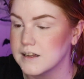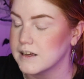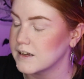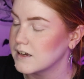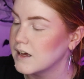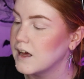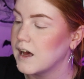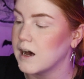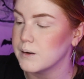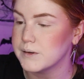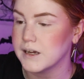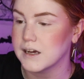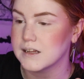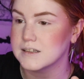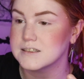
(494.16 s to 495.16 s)
Like, I'll be
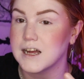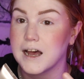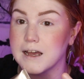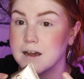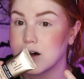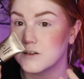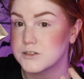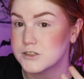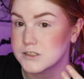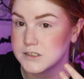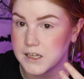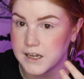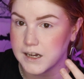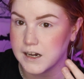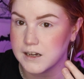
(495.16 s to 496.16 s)
honest, I
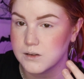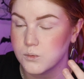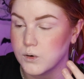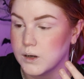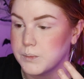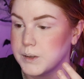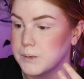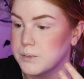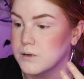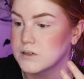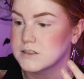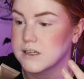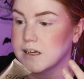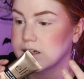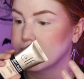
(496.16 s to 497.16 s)
understand why people
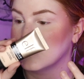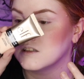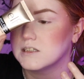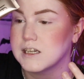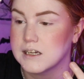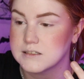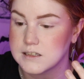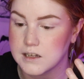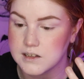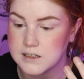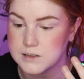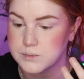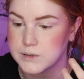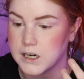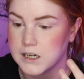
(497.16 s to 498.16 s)
say to test out
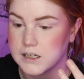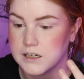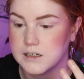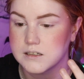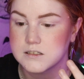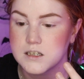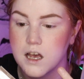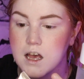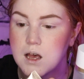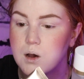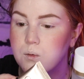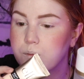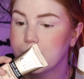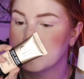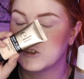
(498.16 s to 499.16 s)
these products
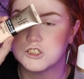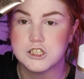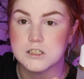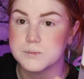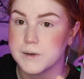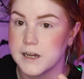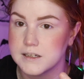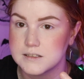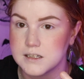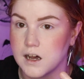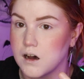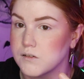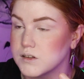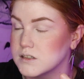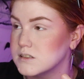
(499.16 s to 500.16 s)
just by
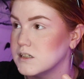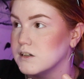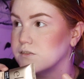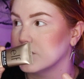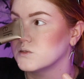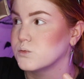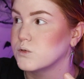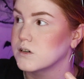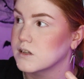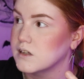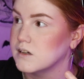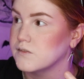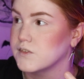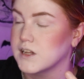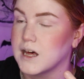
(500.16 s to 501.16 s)
itself to see if it's worth
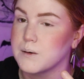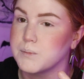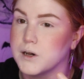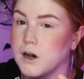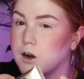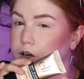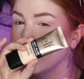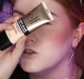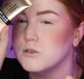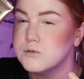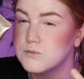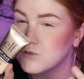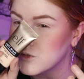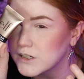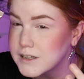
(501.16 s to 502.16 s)
it for that, but are you
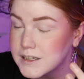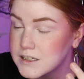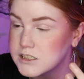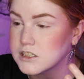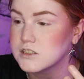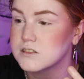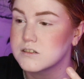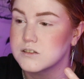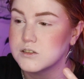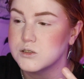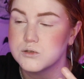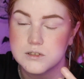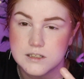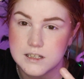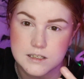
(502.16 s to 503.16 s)
really just
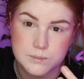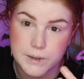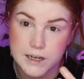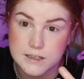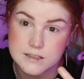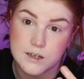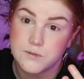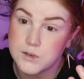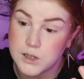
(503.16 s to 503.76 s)
using this by itself?